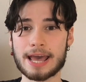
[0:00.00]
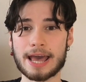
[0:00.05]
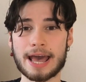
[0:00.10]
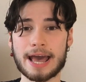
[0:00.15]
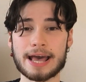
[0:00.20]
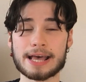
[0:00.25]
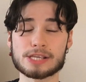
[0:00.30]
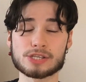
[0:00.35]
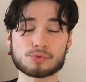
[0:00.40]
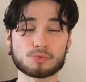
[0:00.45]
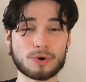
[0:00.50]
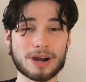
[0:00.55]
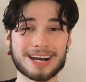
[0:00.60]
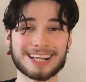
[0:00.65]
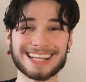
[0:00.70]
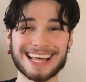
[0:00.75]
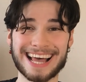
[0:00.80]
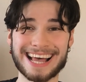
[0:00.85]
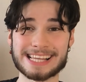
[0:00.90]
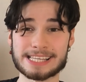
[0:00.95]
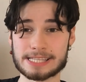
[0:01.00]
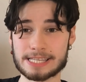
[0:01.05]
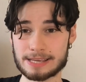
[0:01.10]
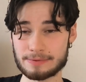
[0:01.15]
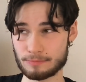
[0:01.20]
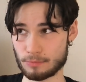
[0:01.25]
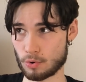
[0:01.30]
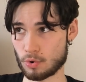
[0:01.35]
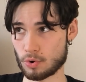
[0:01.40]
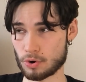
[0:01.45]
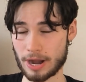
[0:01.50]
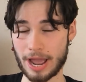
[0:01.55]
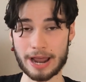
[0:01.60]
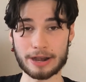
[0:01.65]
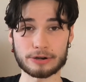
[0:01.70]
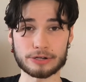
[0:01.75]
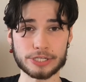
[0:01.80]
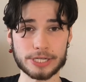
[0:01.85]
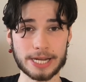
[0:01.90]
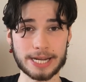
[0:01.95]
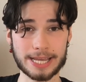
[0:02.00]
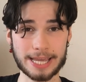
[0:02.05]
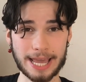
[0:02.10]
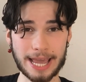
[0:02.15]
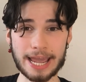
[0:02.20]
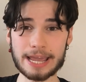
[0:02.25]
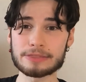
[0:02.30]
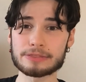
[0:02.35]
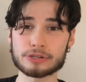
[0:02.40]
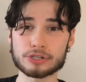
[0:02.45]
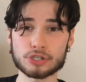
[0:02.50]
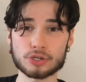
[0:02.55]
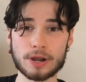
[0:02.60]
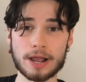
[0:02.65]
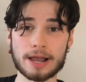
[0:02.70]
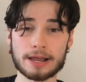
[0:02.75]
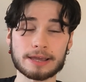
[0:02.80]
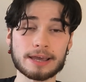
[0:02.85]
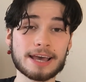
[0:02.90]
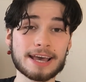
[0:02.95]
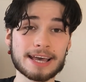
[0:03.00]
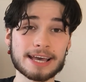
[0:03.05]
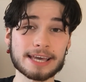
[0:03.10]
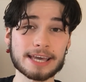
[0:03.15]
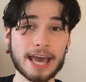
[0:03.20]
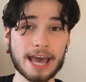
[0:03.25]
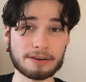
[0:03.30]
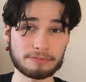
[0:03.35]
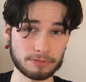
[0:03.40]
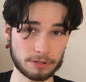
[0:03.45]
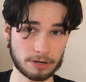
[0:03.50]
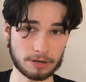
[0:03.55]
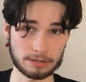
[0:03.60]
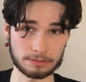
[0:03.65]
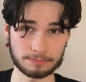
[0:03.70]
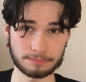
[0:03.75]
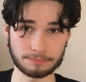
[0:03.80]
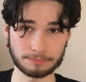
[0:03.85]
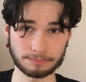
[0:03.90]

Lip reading: as well as the more energetic 8th track, Kevlar.